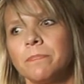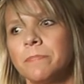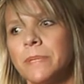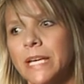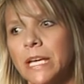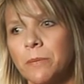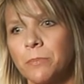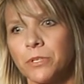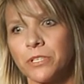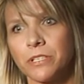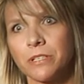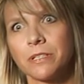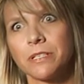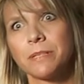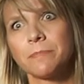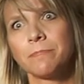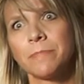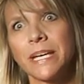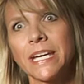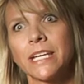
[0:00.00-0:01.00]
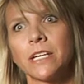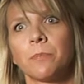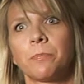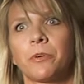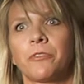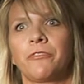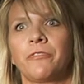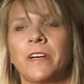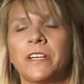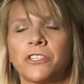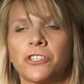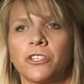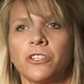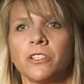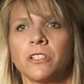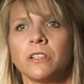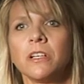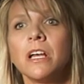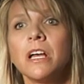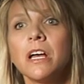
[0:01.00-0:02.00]
be able to be in a
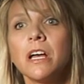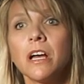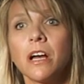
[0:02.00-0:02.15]
professional